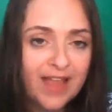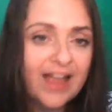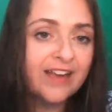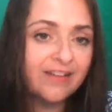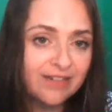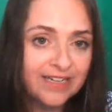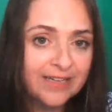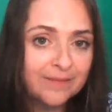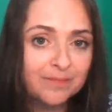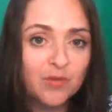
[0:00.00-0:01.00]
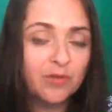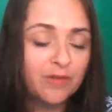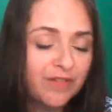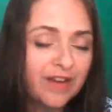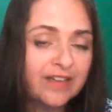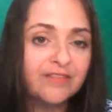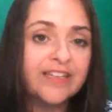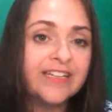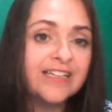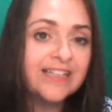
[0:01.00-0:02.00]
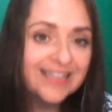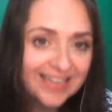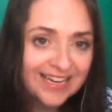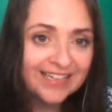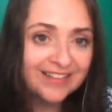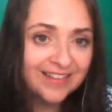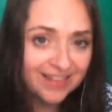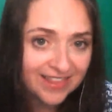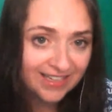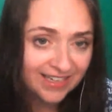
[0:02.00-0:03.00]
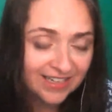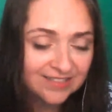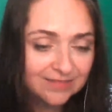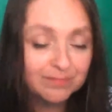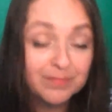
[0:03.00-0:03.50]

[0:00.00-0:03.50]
accurately or effectively in the election,